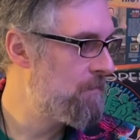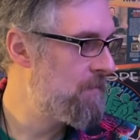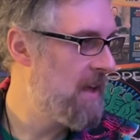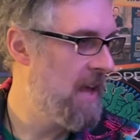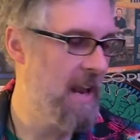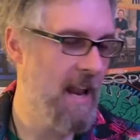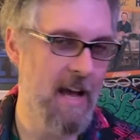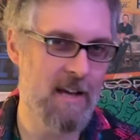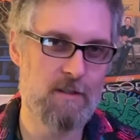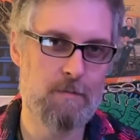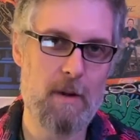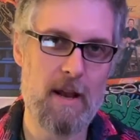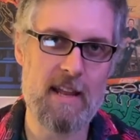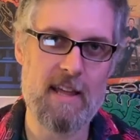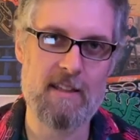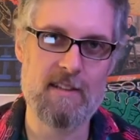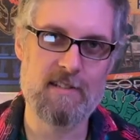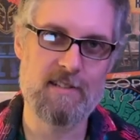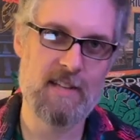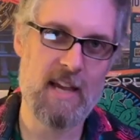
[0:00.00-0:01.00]
It has many
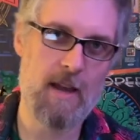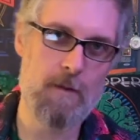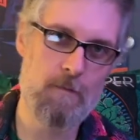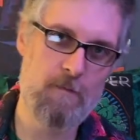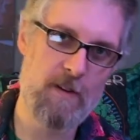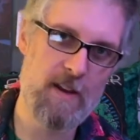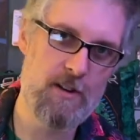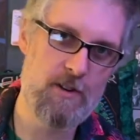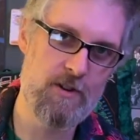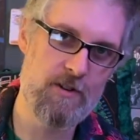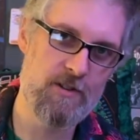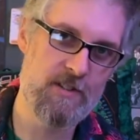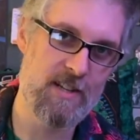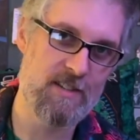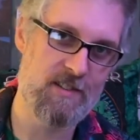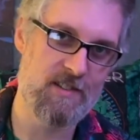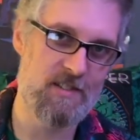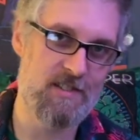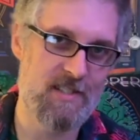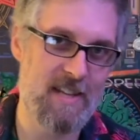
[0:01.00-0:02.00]
of the same features
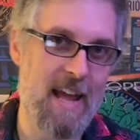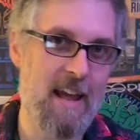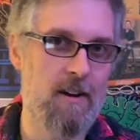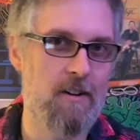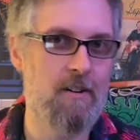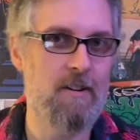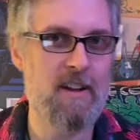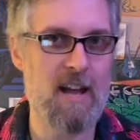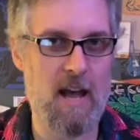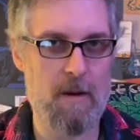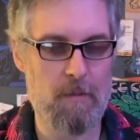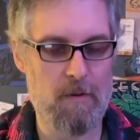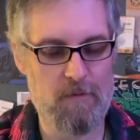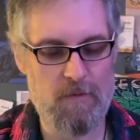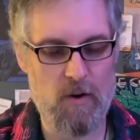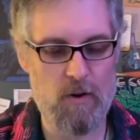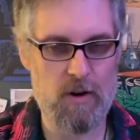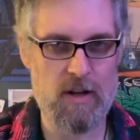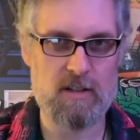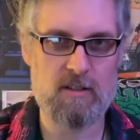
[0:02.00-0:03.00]
as a standard
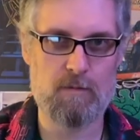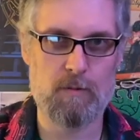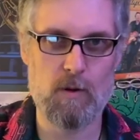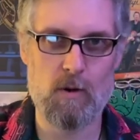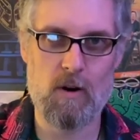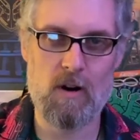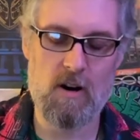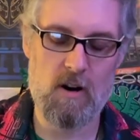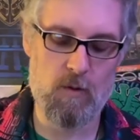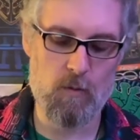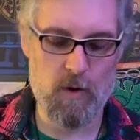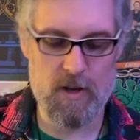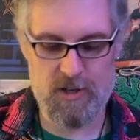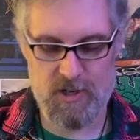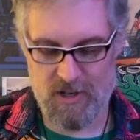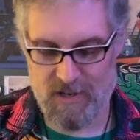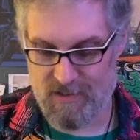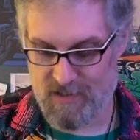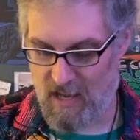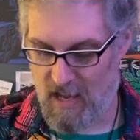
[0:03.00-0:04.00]
Epiphone Explorer, which
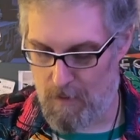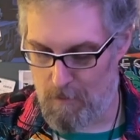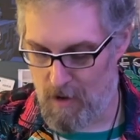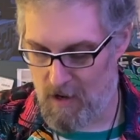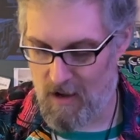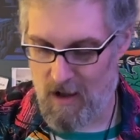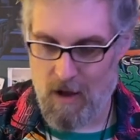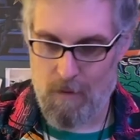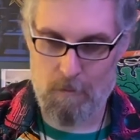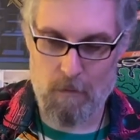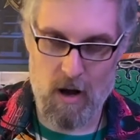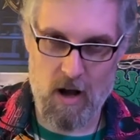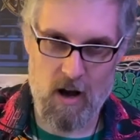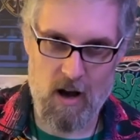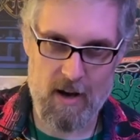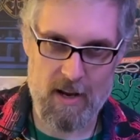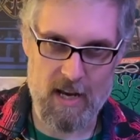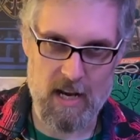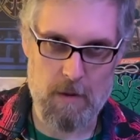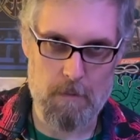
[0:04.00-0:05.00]
is a
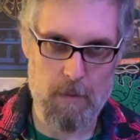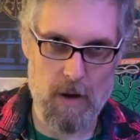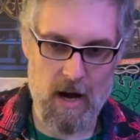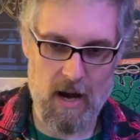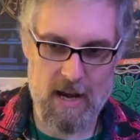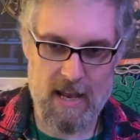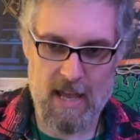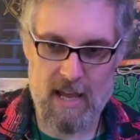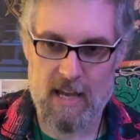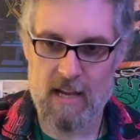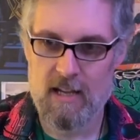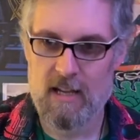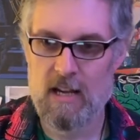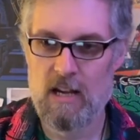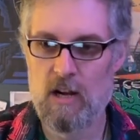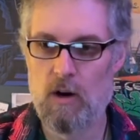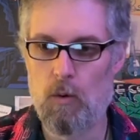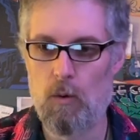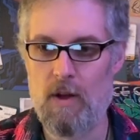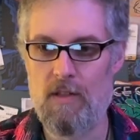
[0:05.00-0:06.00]
mahogany body
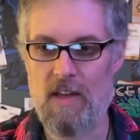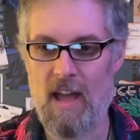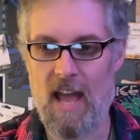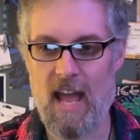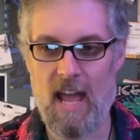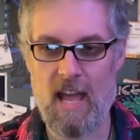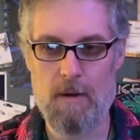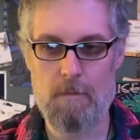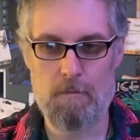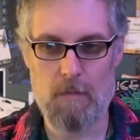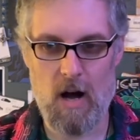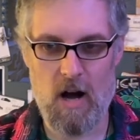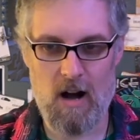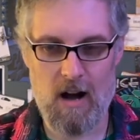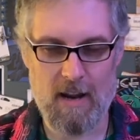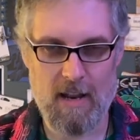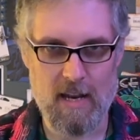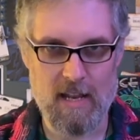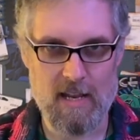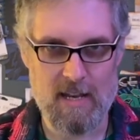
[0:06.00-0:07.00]
with a
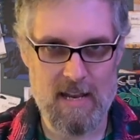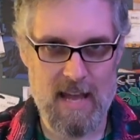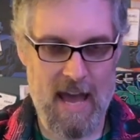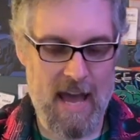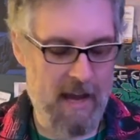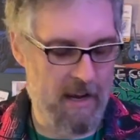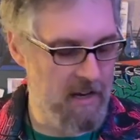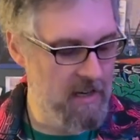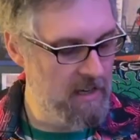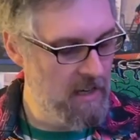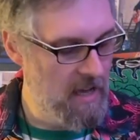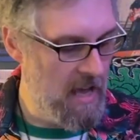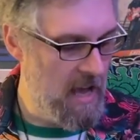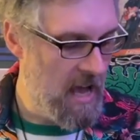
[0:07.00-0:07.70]
mahogany neck,